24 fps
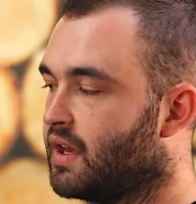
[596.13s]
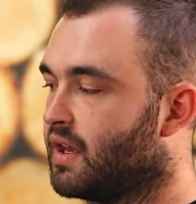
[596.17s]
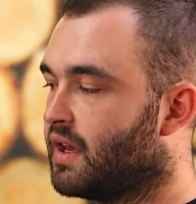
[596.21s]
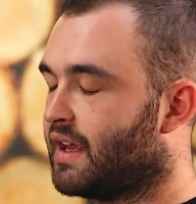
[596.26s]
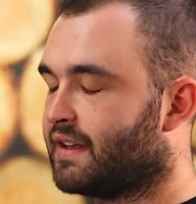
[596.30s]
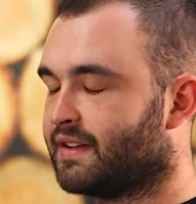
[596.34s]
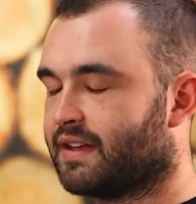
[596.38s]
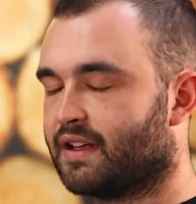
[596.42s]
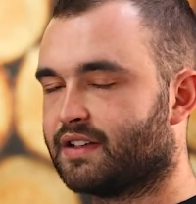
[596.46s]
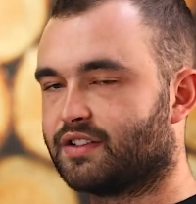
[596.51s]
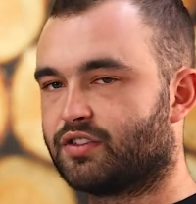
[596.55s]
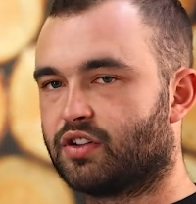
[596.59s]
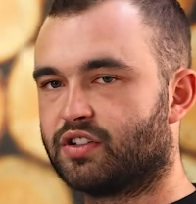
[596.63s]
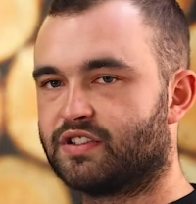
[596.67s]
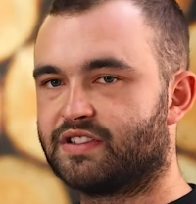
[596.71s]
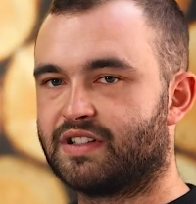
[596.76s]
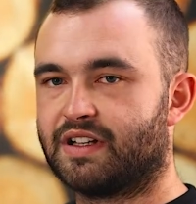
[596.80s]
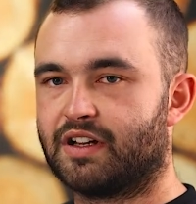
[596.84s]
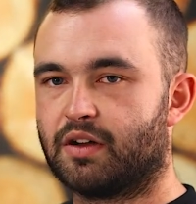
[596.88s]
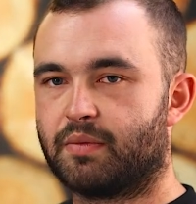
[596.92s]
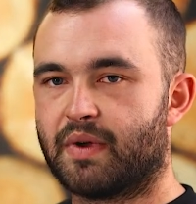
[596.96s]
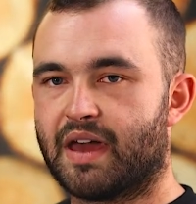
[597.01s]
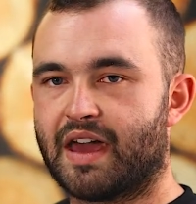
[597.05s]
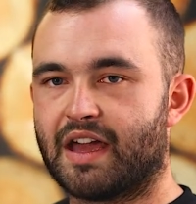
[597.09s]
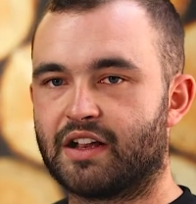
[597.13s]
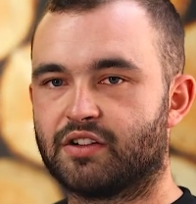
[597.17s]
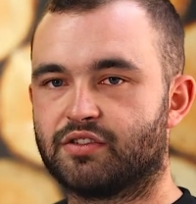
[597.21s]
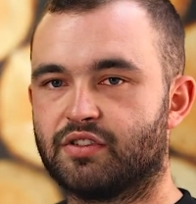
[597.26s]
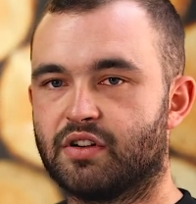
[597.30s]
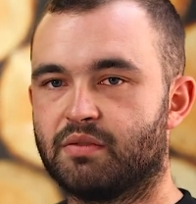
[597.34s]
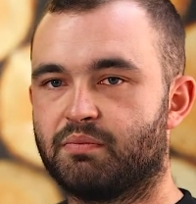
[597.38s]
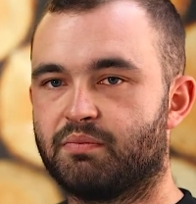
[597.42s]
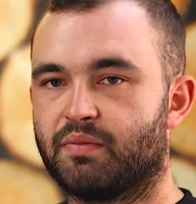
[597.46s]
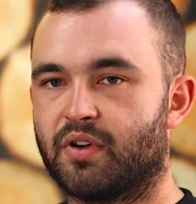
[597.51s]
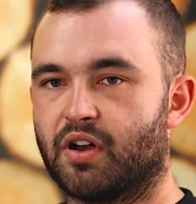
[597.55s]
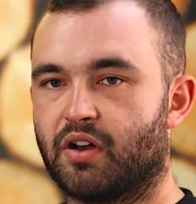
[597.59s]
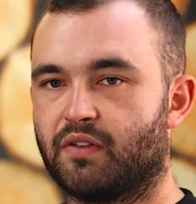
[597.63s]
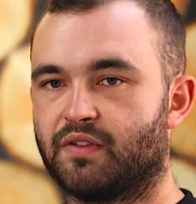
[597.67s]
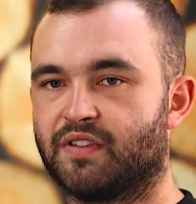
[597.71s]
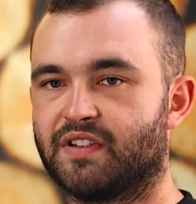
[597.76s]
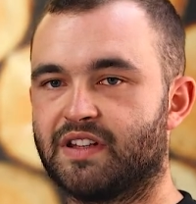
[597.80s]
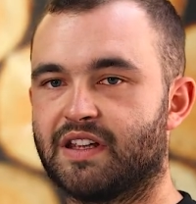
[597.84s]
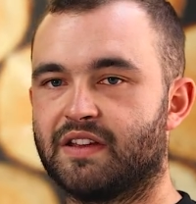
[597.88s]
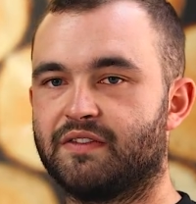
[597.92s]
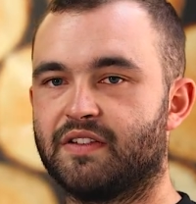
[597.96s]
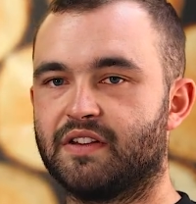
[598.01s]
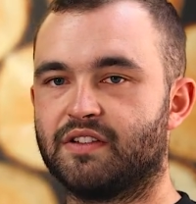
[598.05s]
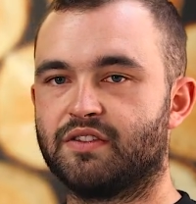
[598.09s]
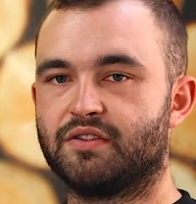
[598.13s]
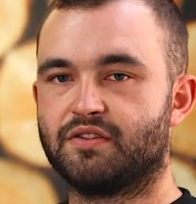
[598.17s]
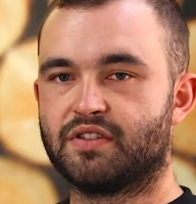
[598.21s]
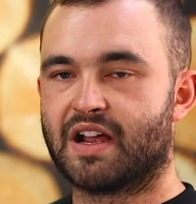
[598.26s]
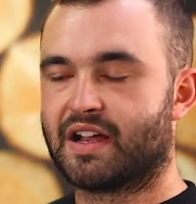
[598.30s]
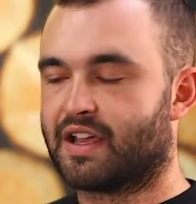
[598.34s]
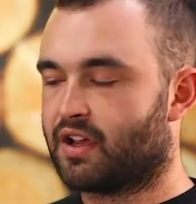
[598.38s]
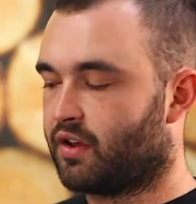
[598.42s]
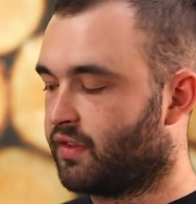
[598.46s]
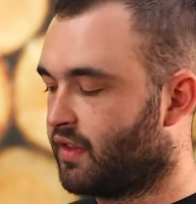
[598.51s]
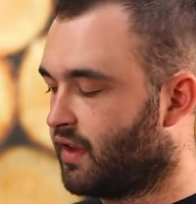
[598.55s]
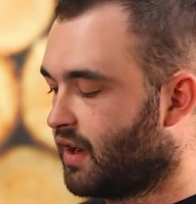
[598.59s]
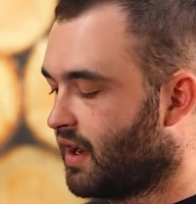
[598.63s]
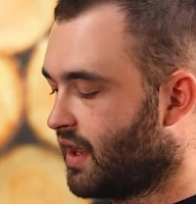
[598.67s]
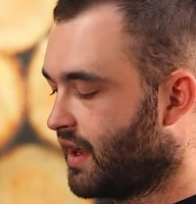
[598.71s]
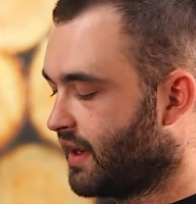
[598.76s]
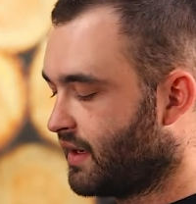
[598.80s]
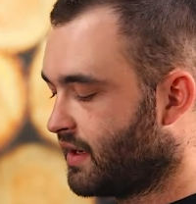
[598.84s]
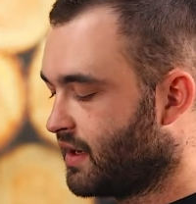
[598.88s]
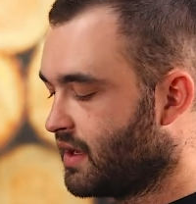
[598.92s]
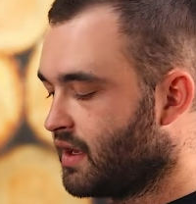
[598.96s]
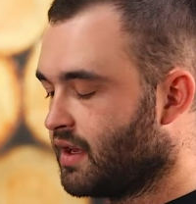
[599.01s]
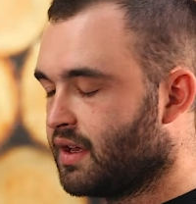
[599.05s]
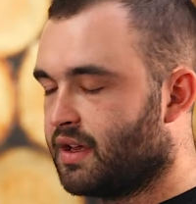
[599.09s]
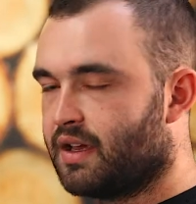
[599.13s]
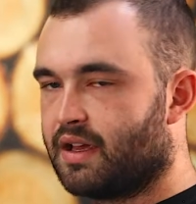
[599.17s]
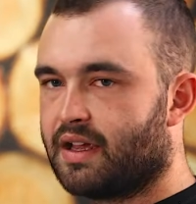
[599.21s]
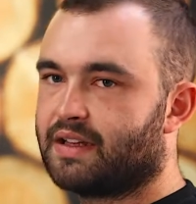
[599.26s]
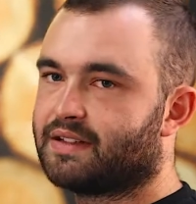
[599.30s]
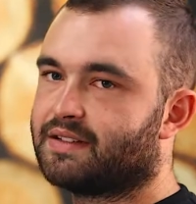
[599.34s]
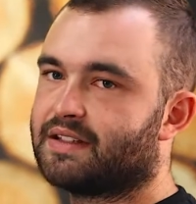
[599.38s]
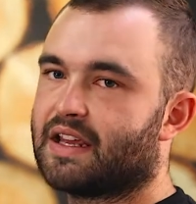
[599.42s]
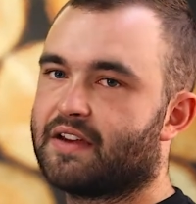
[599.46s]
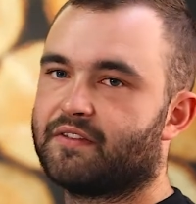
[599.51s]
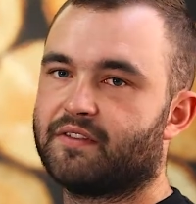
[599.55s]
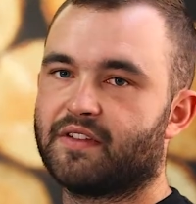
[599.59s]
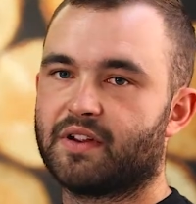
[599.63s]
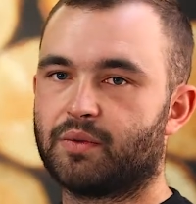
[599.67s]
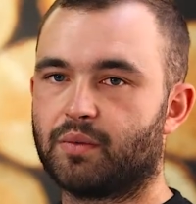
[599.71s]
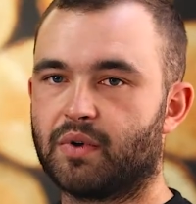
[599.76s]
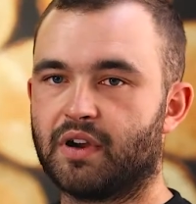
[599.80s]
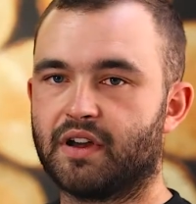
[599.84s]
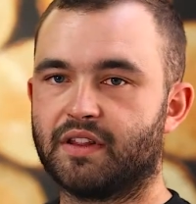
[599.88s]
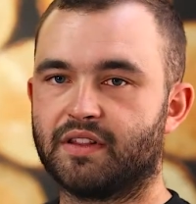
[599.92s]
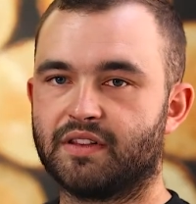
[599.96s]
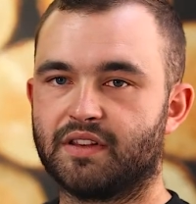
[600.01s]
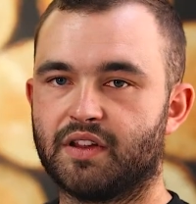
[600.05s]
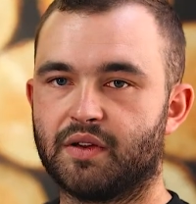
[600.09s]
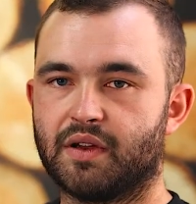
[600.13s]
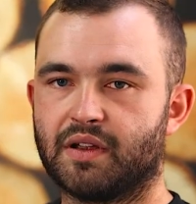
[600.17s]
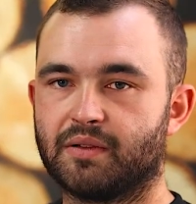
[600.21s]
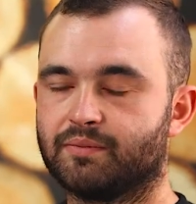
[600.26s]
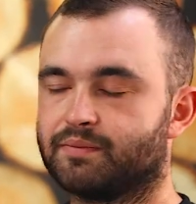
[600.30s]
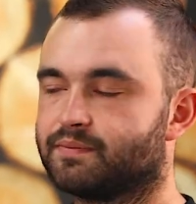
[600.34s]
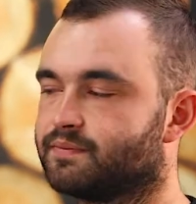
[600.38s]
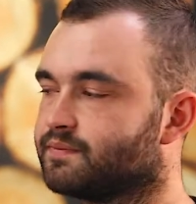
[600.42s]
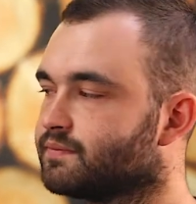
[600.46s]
It does cost a little bit extra, but obviously if it's your jacket on the line, it's definitely worth doing.